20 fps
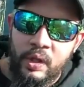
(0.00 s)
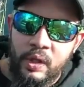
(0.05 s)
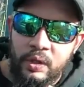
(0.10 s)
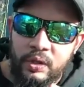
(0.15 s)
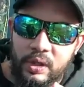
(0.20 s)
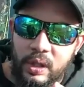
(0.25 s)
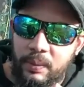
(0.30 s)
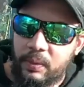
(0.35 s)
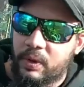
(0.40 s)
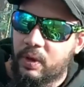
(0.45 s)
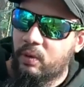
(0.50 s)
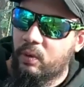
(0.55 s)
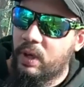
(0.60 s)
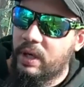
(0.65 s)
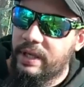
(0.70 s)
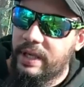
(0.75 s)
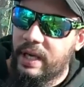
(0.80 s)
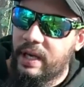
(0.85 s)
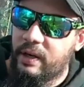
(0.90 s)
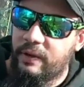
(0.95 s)
So I'm going to
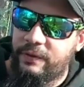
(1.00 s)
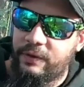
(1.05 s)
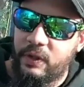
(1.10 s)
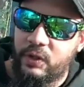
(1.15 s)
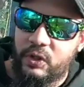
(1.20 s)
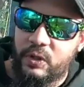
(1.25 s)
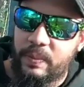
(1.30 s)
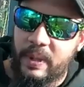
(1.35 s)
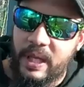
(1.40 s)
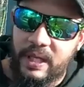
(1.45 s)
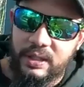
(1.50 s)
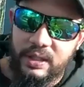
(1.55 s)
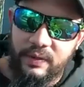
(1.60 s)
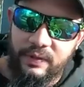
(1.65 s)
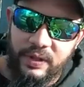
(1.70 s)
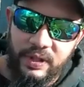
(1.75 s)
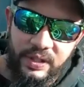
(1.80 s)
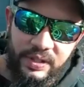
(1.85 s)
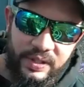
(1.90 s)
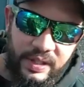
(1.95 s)
run down a few specs
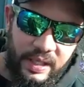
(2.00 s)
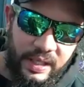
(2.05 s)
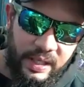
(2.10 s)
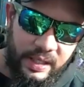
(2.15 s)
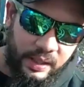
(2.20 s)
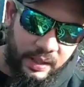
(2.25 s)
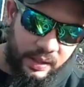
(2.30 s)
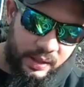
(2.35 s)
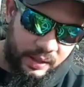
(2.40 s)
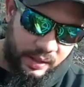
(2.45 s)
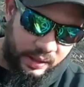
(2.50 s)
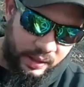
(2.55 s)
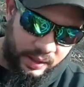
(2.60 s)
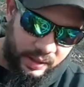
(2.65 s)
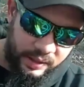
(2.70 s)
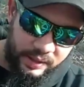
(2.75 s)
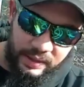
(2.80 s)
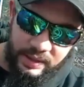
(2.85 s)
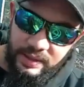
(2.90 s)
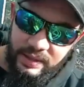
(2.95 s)
of this thing.
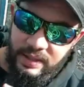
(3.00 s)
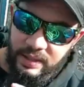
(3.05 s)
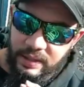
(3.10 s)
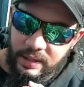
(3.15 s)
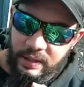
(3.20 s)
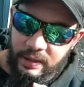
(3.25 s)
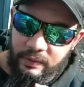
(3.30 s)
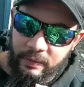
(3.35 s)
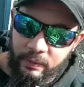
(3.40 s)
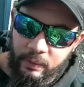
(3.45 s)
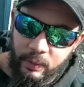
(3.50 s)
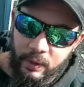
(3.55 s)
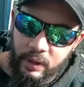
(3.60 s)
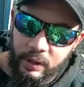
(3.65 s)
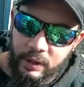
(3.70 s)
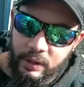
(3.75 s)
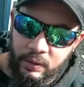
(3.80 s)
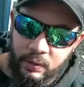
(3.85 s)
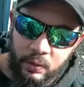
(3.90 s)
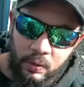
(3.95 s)
This is a
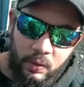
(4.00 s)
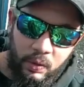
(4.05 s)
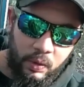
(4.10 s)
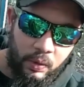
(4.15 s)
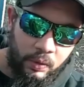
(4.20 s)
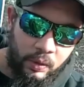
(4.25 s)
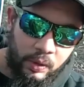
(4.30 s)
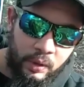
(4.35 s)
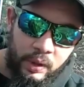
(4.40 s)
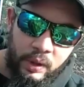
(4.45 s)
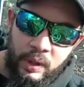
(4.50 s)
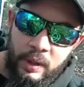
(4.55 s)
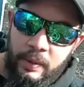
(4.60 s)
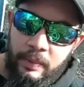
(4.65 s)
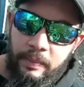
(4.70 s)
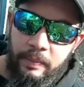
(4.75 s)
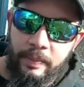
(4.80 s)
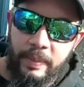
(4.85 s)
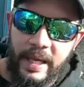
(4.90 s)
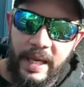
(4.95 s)
really cool
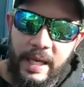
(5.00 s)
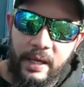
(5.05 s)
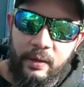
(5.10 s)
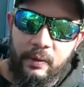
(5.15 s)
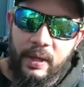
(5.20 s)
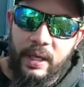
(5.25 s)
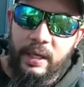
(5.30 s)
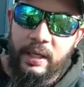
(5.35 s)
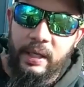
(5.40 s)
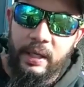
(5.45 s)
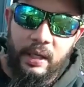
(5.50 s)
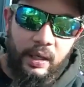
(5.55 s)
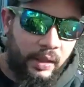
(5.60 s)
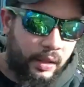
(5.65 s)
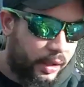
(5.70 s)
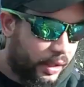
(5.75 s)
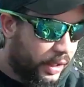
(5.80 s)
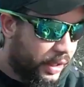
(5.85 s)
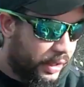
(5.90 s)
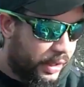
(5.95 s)
bag right here.
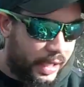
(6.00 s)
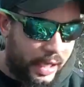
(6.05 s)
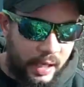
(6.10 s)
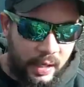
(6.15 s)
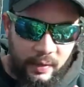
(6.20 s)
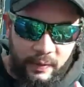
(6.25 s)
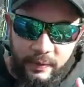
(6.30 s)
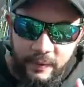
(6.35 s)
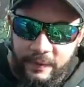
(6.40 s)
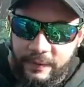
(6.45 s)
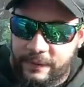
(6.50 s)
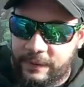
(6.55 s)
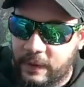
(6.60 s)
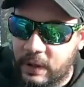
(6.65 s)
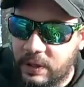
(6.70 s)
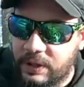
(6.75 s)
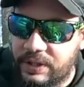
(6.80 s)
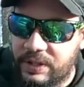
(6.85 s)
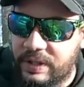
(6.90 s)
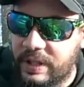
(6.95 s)
Now,
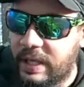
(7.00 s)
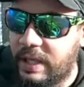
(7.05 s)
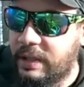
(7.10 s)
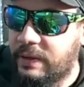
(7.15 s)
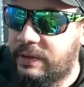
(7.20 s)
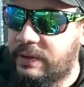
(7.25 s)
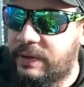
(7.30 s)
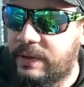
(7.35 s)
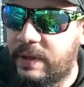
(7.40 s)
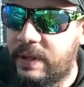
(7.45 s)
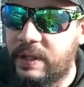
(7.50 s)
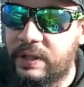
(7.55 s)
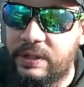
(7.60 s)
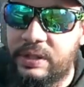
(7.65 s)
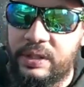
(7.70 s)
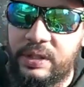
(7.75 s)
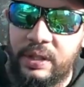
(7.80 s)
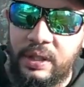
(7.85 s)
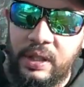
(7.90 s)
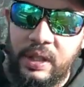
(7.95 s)
first things
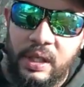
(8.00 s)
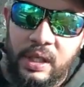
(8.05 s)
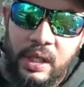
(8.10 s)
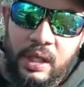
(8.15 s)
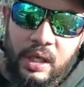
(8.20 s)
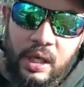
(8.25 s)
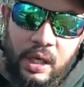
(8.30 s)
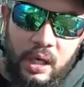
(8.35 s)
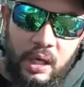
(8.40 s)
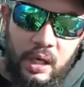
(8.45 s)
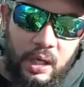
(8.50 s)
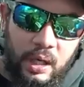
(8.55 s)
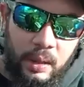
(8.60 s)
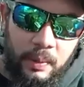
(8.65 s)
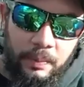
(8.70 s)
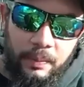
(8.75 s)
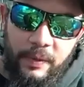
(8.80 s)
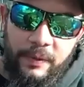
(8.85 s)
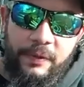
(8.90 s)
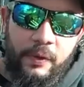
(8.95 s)
first,
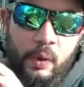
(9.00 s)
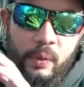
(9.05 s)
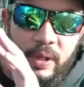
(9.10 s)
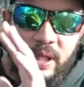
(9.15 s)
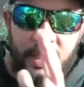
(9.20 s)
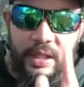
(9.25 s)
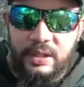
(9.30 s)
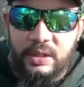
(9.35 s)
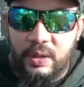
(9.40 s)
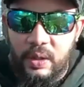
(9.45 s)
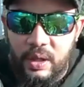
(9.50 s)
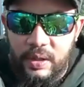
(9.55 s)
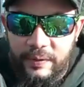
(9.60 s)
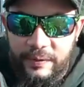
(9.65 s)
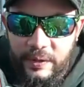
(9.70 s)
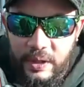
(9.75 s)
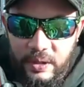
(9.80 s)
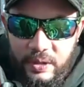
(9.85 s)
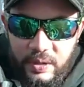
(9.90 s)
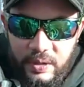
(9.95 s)
before we get into all the
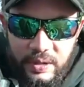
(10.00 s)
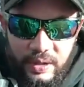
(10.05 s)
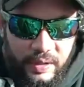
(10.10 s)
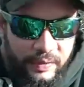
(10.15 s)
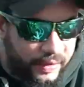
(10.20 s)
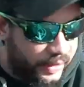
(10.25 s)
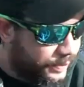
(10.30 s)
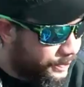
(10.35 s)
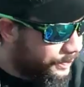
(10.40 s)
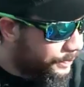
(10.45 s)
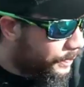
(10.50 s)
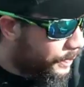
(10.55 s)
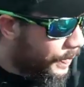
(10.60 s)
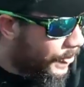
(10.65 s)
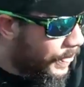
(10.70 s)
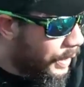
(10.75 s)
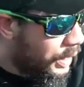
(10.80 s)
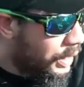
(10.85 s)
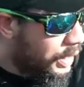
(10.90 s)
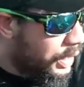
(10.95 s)
features of it,
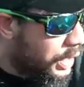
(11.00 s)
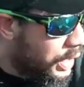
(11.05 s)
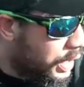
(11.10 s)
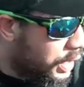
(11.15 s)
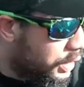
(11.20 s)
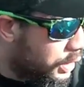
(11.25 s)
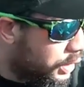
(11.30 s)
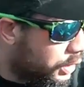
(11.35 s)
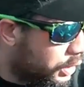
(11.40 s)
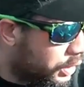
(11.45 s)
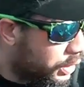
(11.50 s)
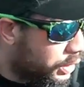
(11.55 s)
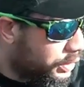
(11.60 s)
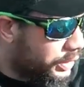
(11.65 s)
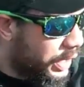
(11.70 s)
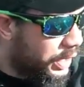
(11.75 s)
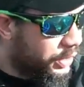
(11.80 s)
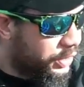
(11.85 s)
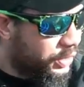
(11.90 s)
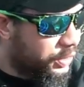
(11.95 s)

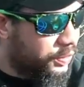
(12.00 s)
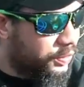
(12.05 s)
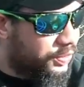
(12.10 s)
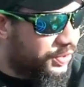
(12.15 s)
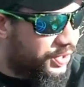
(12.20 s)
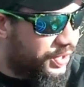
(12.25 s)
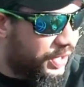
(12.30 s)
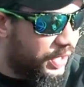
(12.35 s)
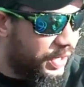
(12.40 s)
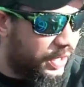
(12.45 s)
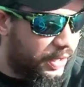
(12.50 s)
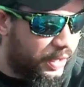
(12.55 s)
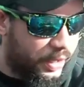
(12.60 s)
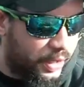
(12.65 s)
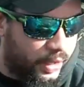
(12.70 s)
they do send